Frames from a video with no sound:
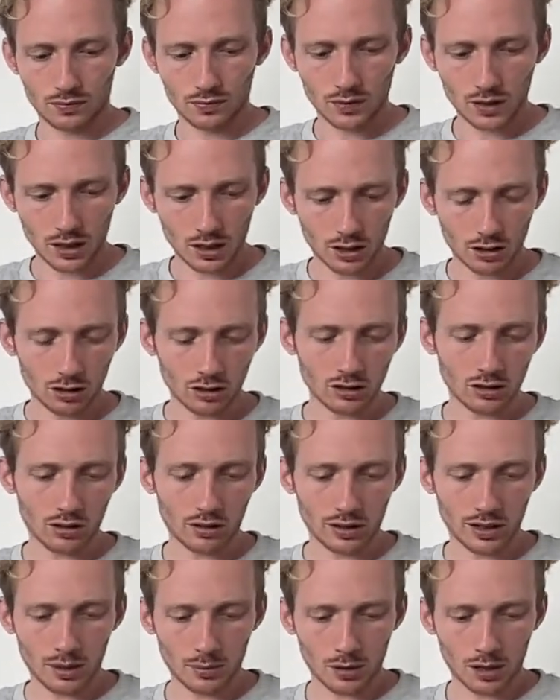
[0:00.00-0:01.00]
Yeah, you're under the
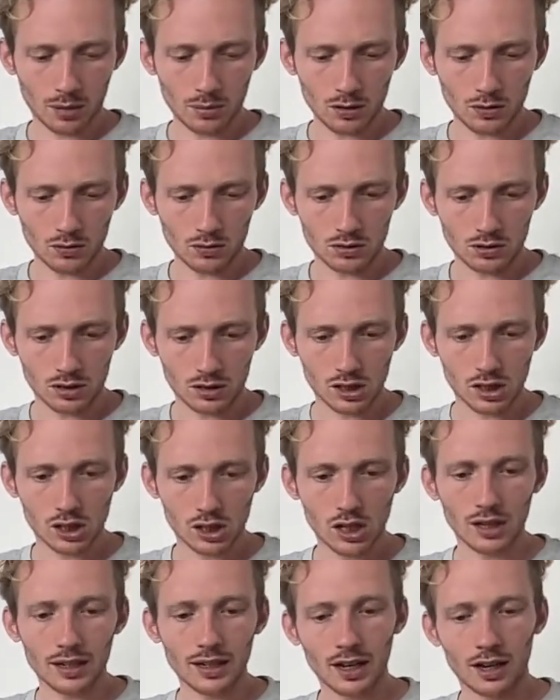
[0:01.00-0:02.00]
table. Come on.
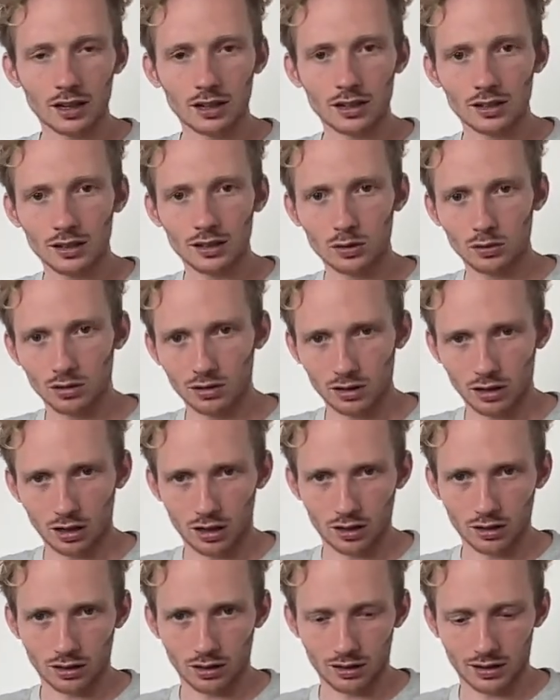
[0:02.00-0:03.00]
Yeah, you're a little stuck
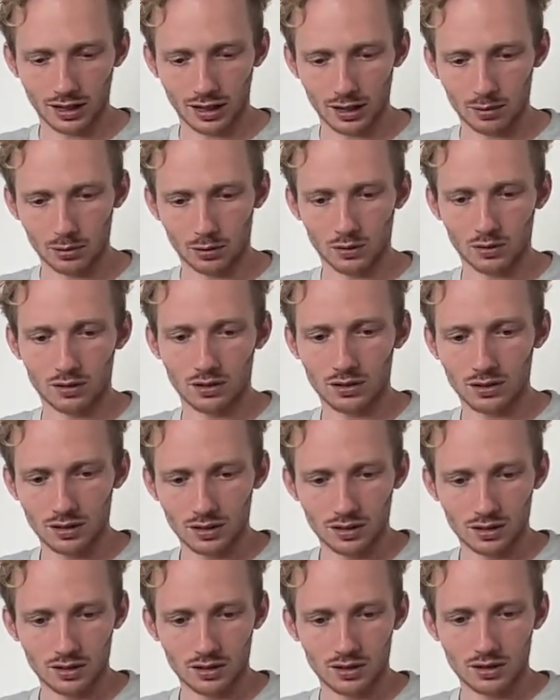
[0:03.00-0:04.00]
under the table.
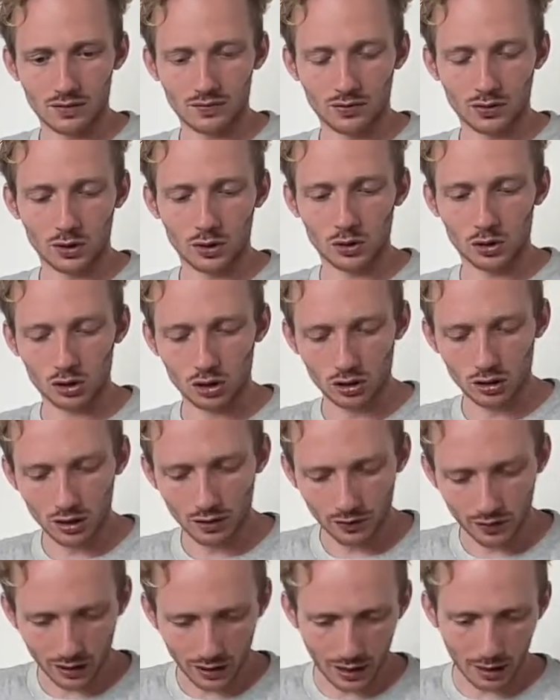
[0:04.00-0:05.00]
You shouldn't
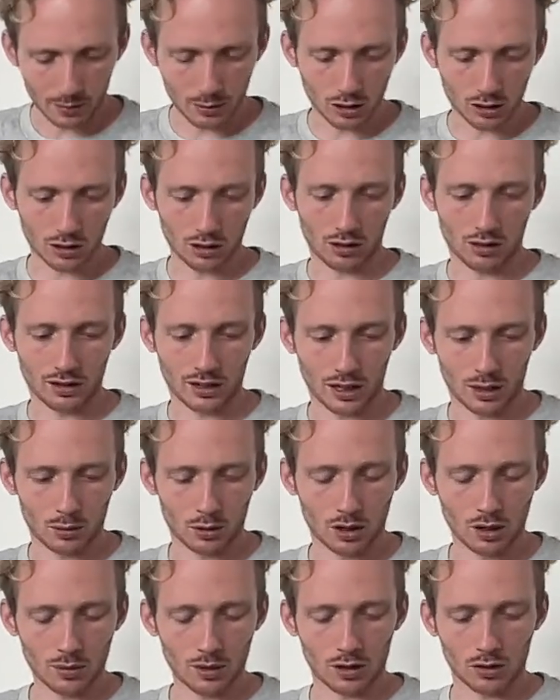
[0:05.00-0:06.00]
have climbed under the table.
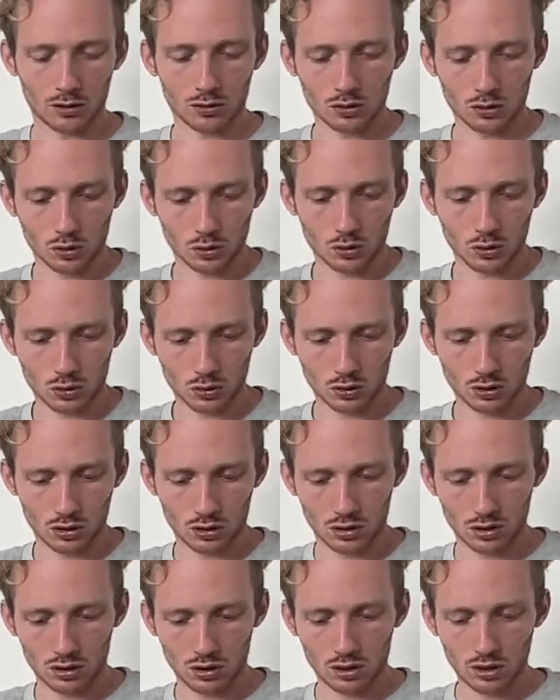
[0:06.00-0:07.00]
Come here.
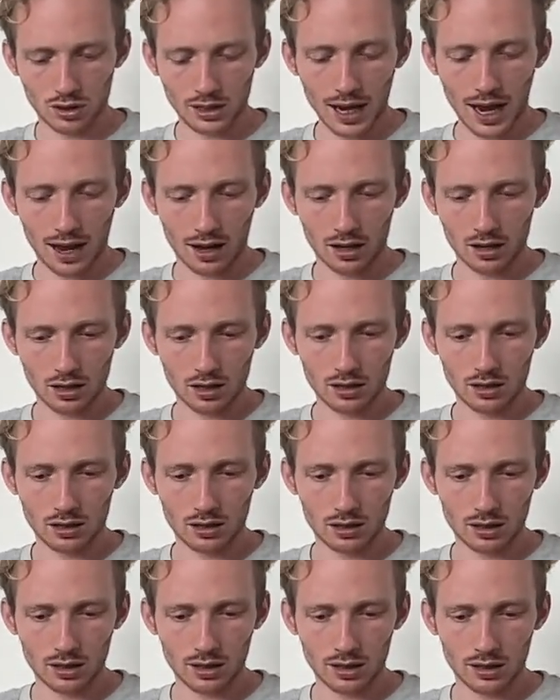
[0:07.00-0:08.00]
Yeah.
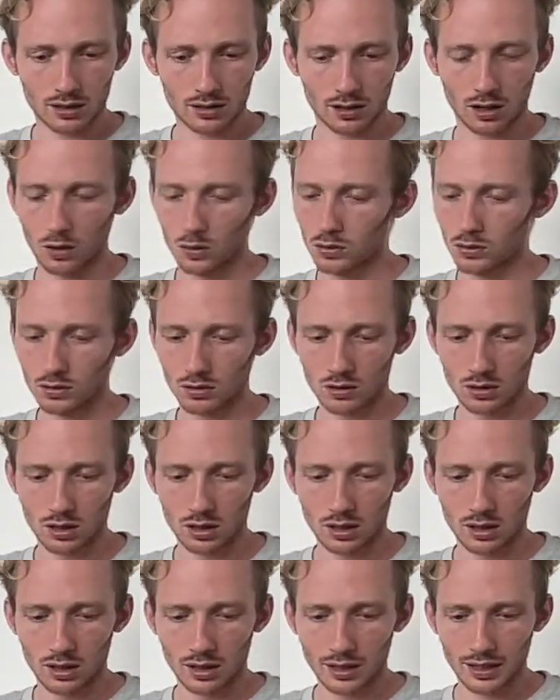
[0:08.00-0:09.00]
No.
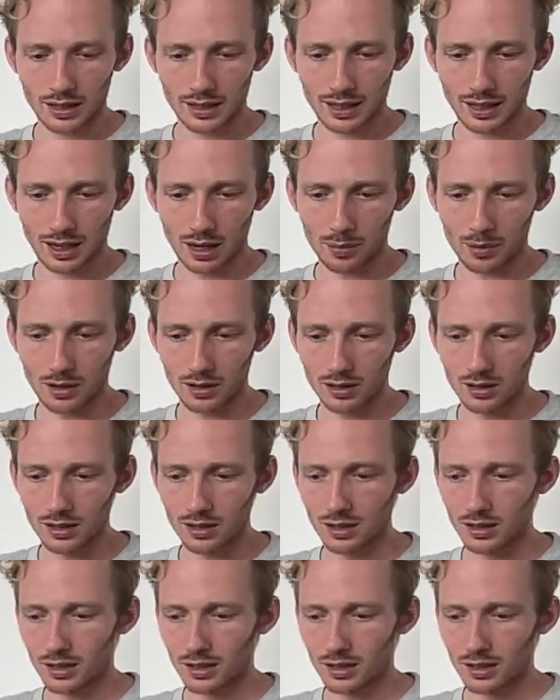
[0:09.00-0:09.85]
Come on.